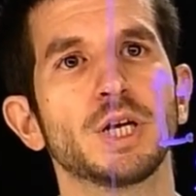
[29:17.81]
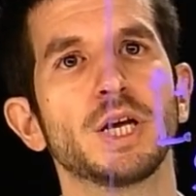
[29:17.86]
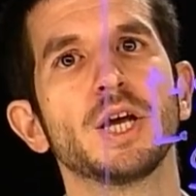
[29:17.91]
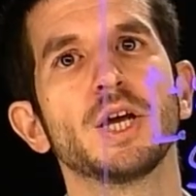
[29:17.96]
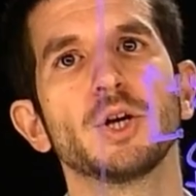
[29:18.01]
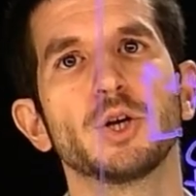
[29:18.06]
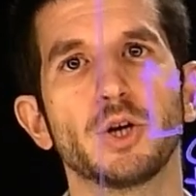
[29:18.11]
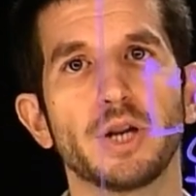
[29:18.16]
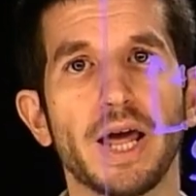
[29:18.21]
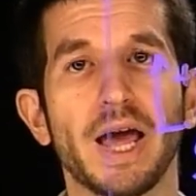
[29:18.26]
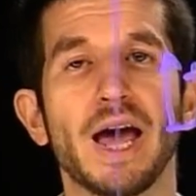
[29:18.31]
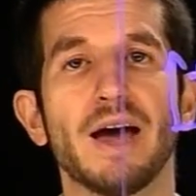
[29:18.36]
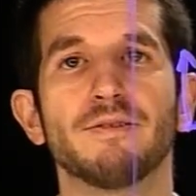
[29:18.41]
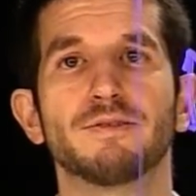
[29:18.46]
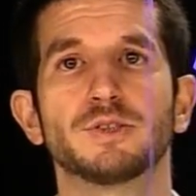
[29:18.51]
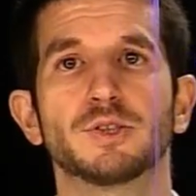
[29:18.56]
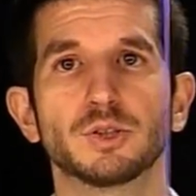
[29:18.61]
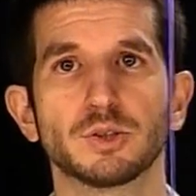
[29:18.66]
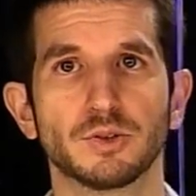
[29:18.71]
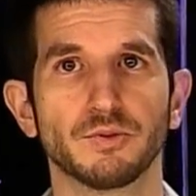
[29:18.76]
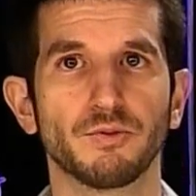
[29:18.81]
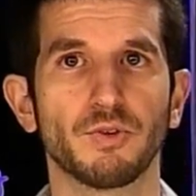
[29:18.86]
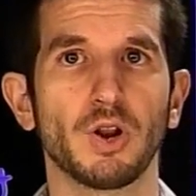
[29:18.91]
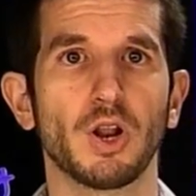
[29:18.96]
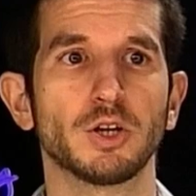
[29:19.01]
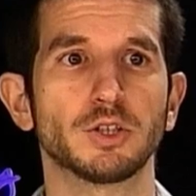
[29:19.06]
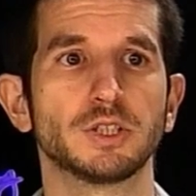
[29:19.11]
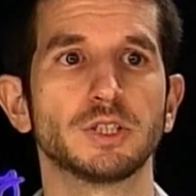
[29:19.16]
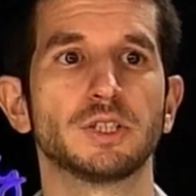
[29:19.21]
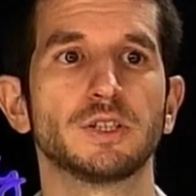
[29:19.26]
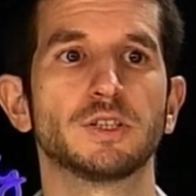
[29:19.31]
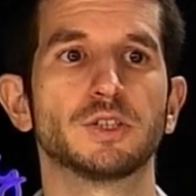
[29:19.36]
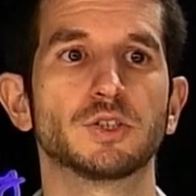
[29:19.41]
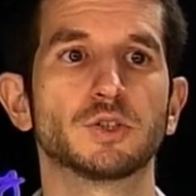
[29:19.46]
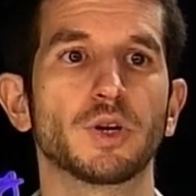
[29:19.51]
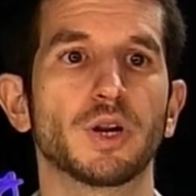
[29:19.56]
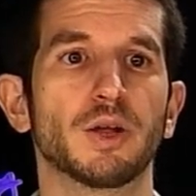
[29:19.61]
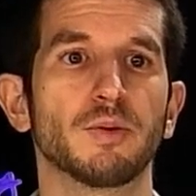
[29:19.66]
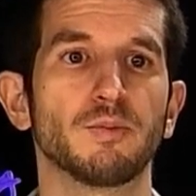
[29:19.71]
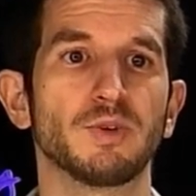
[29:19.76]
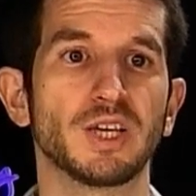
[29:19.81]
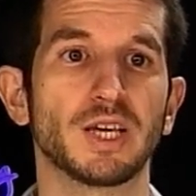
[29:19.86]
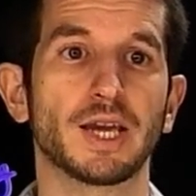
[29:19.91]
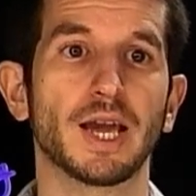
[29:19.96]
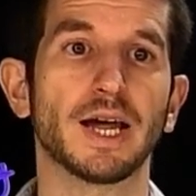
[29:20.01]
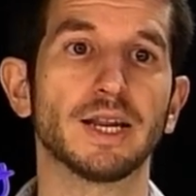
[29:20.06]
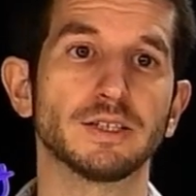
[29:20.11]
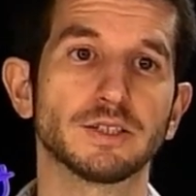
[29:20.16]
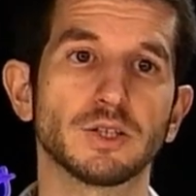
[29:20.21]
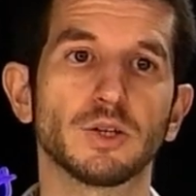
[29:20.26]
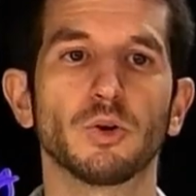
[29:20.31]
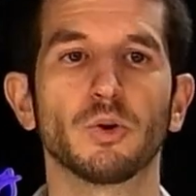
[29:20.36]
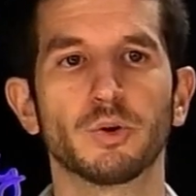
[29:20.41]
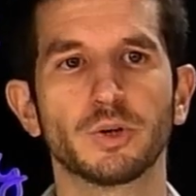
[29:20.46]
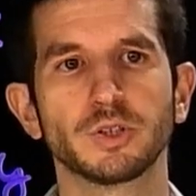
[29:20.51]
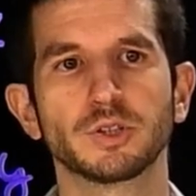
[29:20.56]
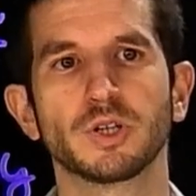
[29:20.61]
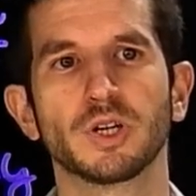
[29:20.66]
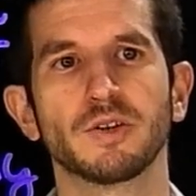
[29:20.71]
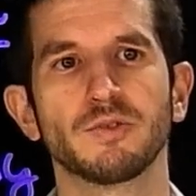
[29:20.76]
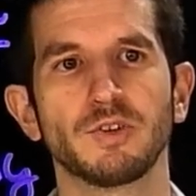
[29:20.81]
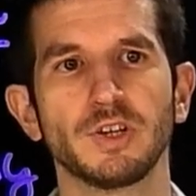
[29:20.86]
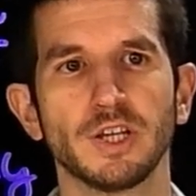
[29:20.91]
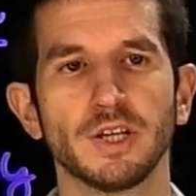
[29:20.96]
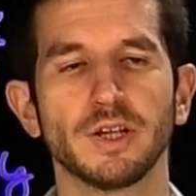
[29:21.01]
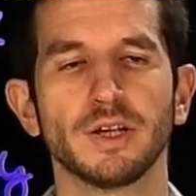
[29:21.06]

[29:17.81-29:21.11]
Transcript: you're going to have certain velocity that's going to be cancelled, or is going to be